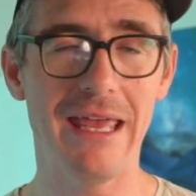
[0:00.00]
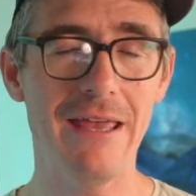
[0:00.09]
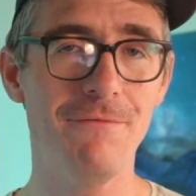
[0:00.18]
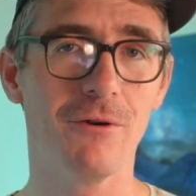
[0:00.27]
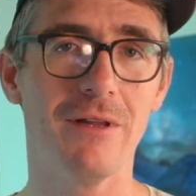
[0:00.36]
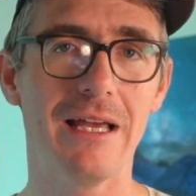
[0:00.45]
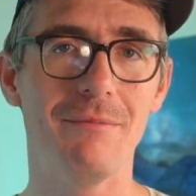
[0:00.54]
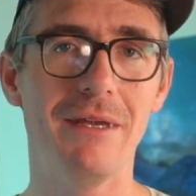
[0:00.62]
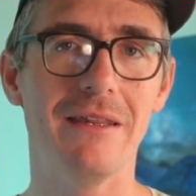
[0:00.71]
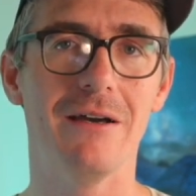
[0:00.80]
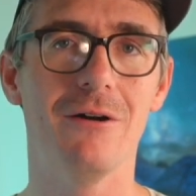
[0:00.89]
If you're like
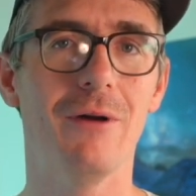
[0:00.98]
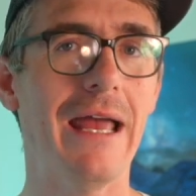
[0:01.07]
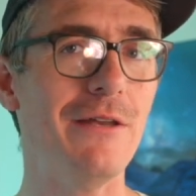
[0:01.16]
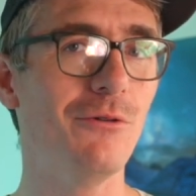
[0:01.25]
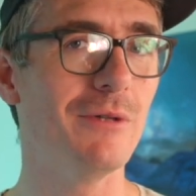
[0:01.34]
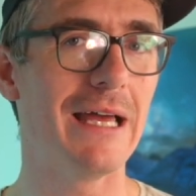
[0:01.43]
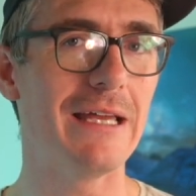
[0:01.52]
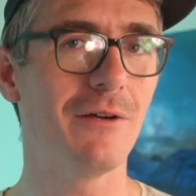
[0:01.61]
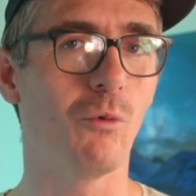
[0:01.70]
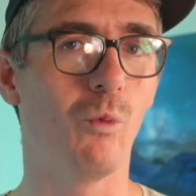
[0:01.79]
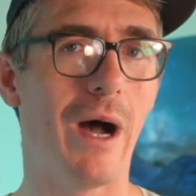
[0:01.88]
me though, and you
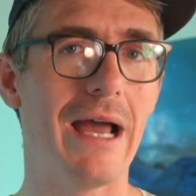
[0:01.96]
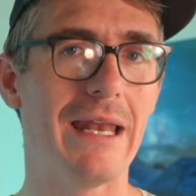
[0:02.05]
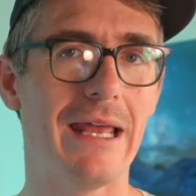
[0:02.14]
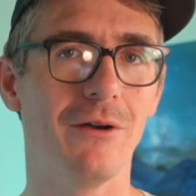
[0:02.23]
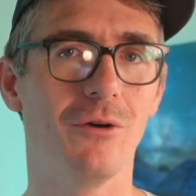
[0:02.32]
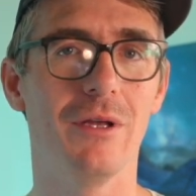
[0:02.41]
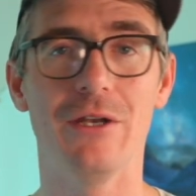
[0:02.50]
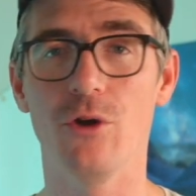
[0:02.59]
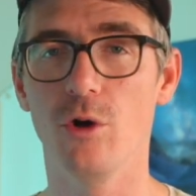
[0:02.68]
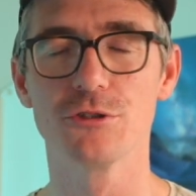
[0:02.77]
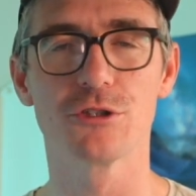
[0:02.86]
like wide angle
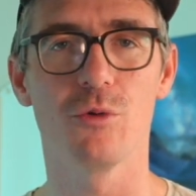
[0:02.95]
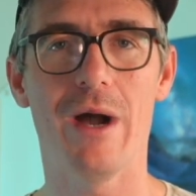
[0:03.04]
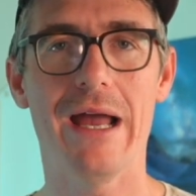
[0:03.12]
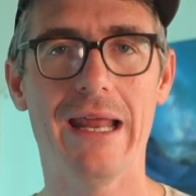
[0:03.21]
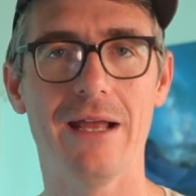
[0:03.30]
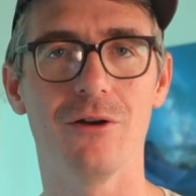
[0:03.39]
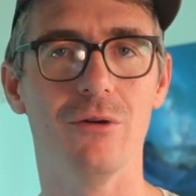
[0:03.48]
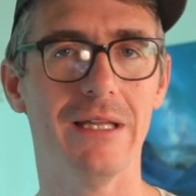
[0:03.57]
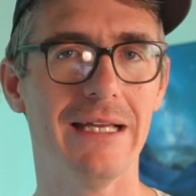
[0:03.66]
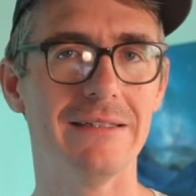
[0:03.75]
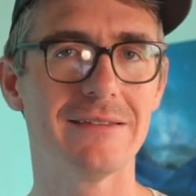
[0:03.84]
and ultra wide
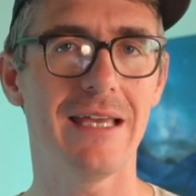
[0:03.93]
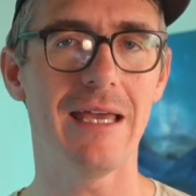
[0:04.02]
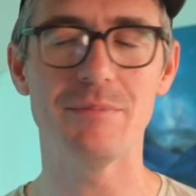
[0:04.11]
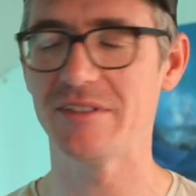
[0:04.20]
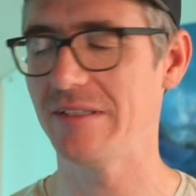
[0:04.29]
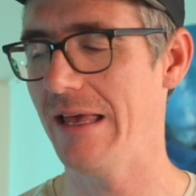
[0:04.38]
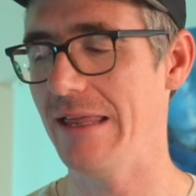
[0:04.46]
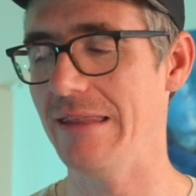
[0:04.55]
angle landscapes,